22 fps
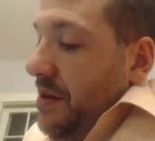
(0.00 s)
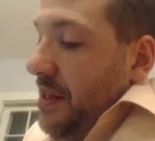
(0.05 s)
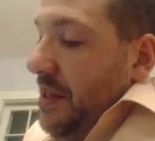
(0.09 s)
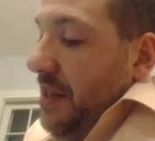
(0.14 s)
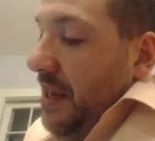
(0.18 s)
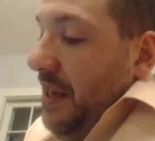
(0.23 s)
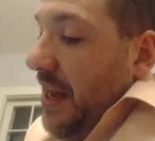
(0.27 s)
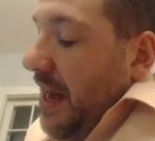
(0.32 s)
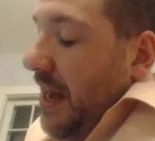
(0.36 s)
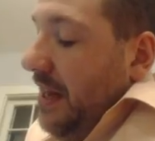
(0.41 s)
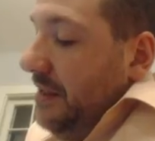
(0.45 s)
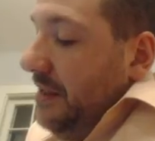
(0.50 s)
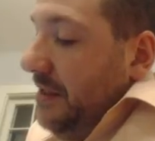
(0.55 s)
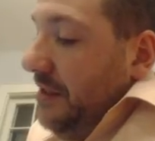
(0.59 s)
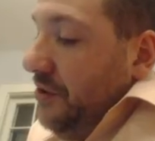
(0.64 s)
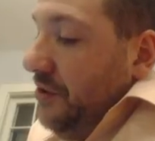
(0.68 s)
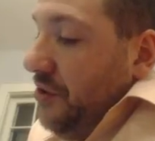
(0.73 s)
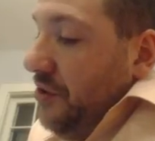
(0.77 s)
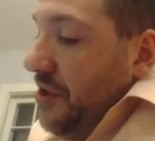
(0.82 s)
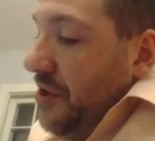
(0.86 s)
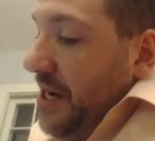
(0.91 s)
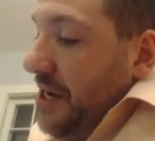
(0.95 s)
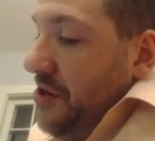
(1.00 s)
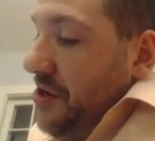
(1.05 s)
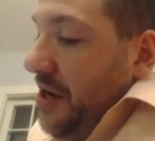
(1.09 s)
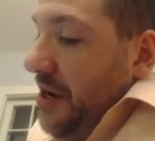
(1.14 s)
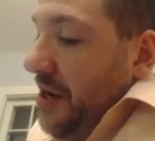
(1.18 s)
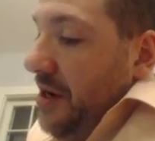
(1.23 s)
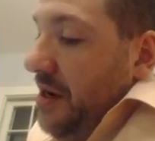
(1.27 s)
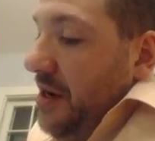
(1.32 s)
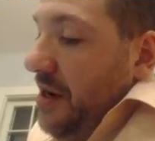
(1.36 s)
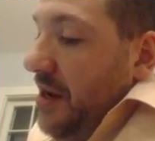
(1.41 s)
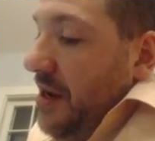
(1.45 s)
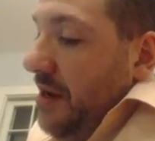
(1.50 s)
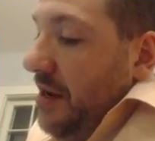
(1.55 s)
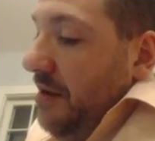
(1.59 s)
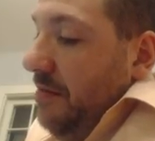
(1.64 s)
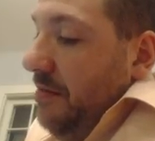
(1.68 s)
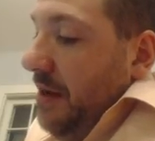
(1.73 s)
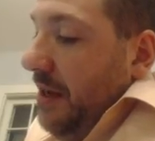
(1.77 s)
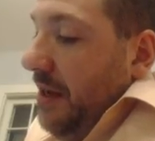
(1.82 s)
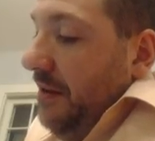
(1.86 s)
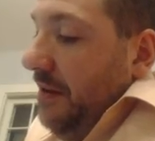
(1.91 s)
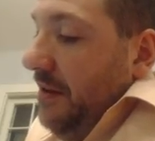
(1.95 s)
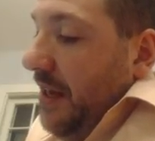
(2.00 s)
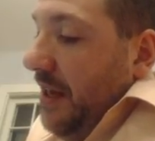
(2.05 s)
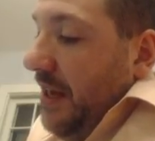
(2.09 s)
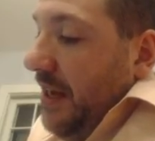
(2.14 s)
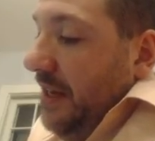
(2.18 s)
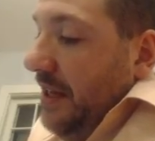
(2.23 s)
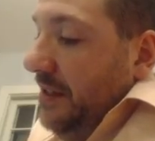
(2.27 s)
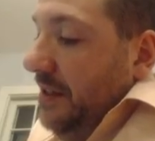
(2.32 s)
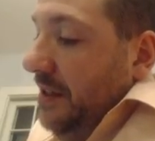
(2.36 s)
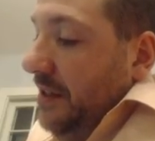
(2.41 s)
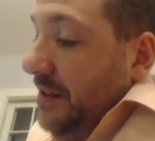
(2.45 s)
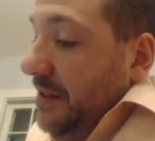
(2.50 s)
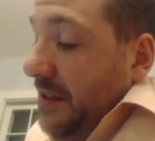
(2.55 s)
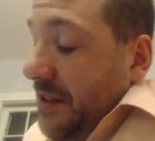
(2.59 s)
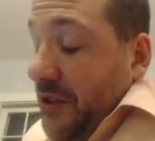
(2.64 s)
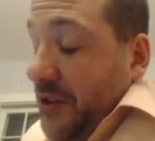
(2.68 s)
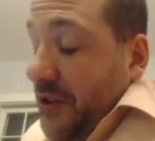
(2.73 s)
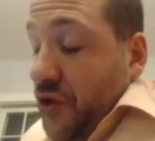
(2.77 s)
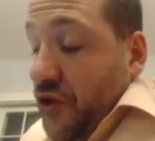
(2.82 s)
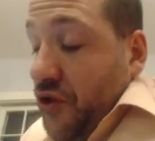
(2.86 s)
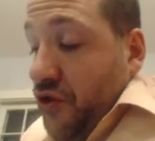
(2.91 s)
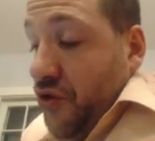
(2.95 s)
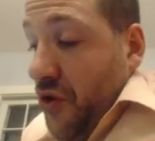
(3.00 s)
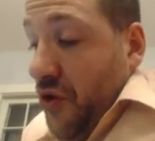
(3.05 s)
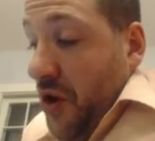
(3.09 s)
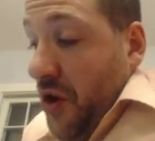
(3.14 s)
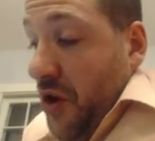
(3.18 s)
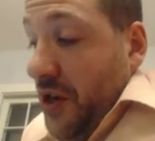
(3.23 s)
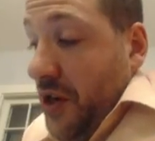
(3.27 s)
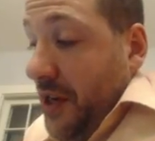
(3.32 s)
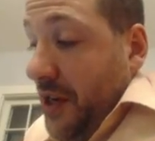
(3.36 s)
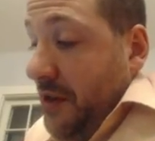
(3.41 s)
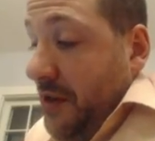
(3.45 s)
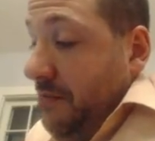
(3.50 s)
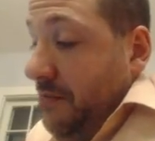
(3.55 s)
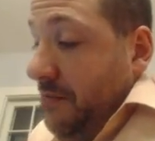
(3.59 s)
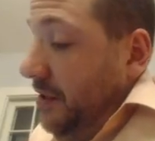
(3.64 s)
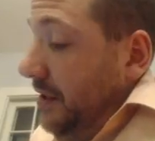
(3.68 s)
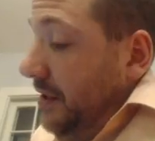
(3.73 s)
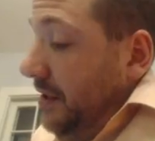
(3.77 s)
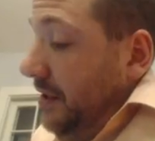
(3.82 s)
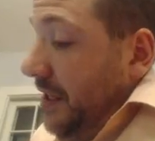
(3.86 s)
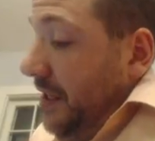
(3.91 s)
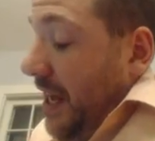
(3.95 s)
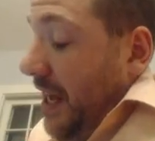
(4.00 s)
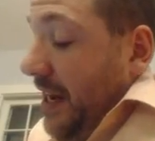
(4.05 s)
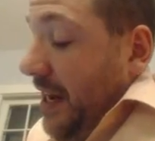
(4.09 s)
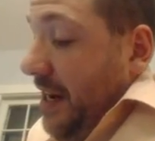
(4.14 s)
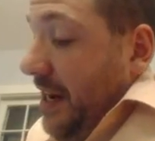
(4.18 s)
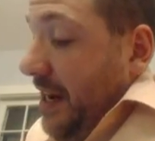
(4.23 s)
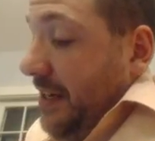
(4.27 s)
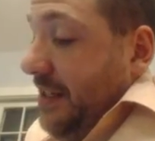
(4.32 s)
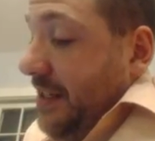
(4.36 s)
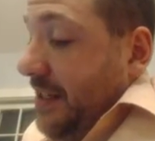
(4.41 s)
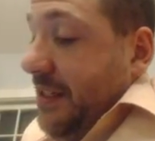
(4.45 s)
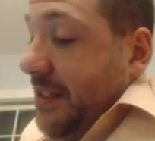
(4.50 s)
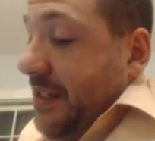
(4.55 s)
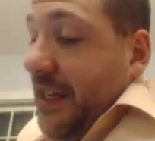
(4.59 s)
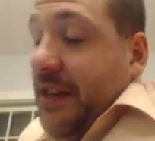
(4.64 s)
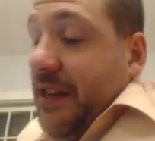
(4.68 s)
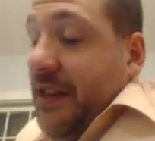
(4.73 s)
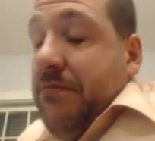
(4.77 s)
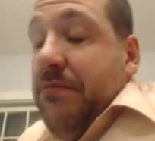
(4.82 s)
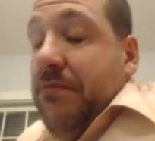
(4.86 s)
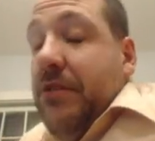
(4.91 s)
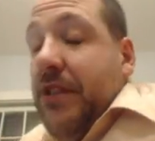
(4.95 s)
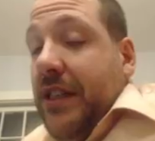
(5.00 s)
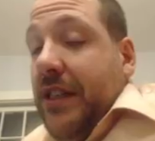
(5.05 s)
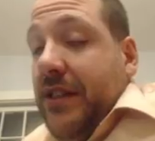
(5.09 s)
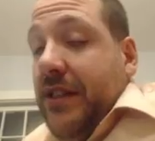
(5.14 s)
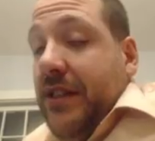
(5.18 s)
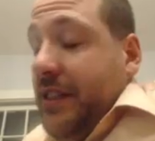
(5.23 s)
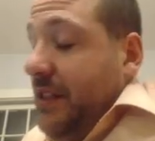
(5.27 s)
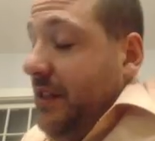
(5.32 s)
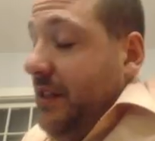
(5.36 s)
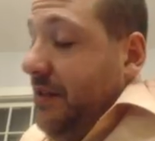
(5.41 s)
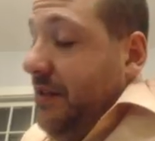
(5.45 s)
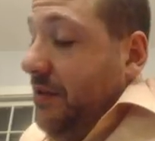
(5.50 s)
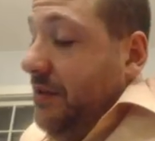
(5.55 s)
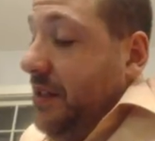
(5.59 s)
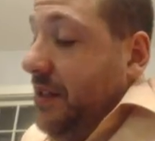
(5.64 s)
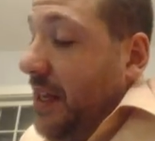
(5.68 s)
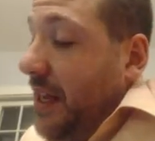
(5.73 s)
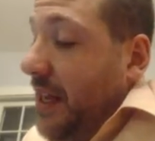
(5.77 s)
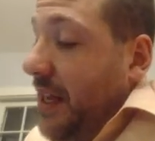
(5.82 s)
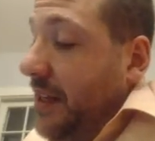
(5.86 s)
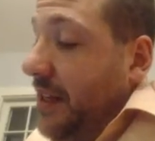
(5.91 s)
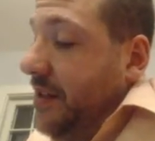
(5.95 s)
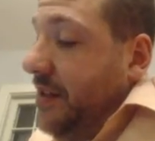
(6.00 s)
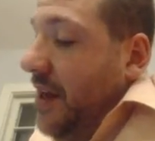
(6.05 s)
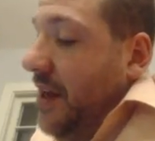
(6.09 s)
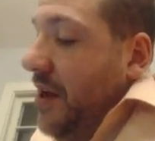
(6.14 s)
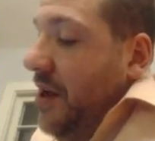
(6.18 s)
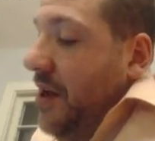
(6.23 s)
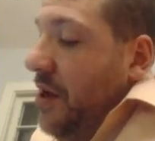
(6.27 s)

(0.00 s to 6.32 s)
that the concentration, because it's strong, it completely ionizes, it completely dissociates.